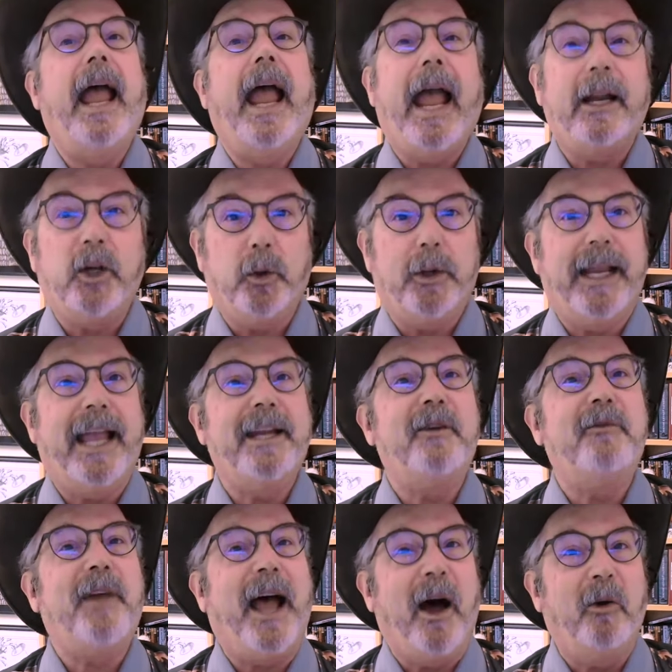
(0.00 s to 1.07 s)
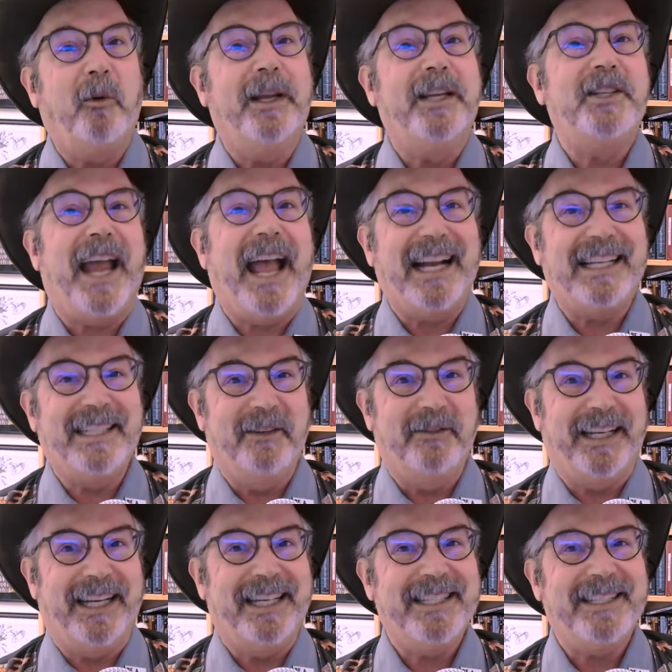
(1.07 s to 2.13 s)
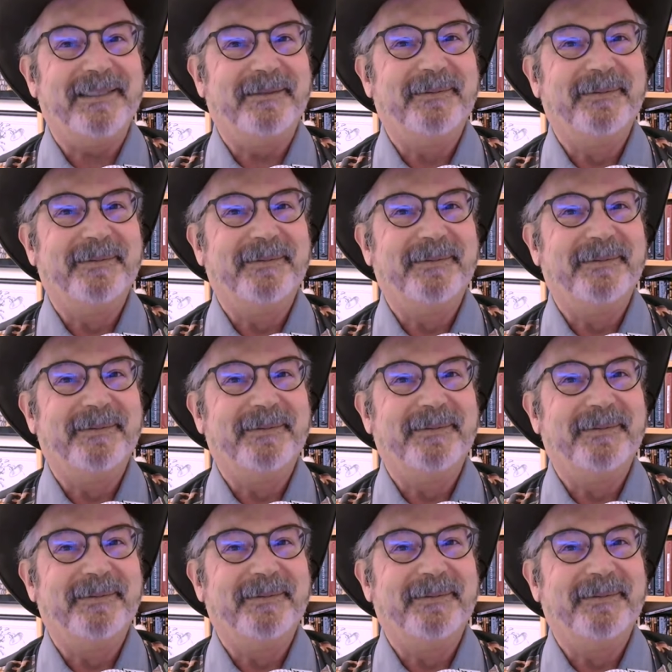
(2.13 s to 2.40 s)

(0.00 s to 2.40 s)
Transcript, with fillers: and creative outreach activities.